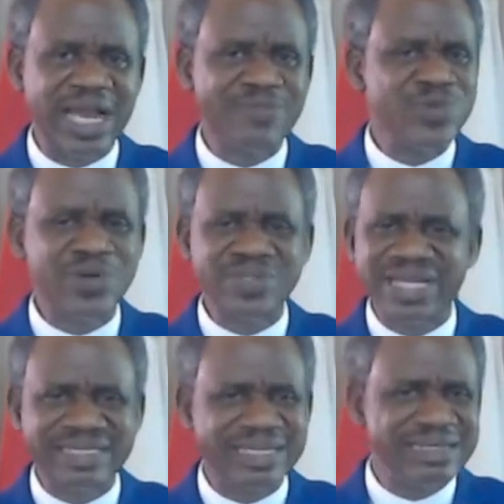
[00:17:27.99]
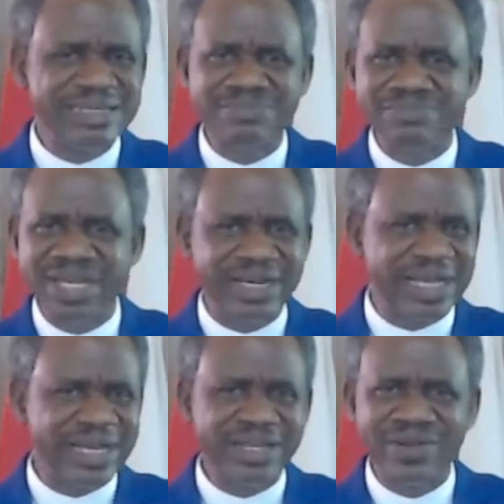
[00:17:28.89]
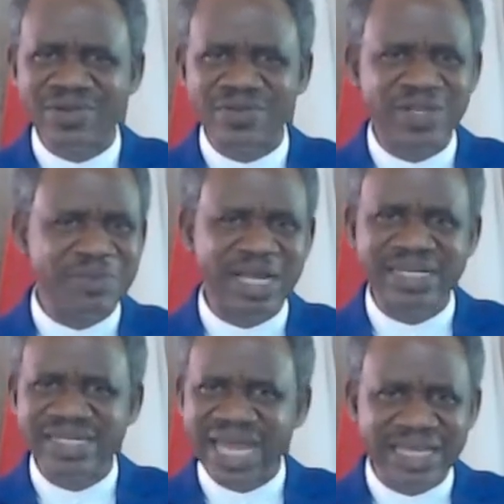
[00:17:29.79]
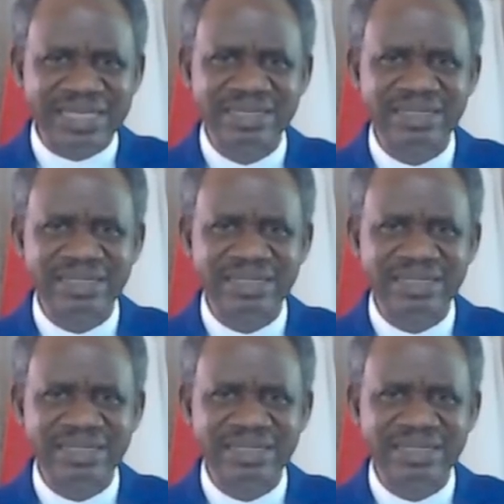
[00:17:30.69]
I'm just attending burial. A lot of them are dying.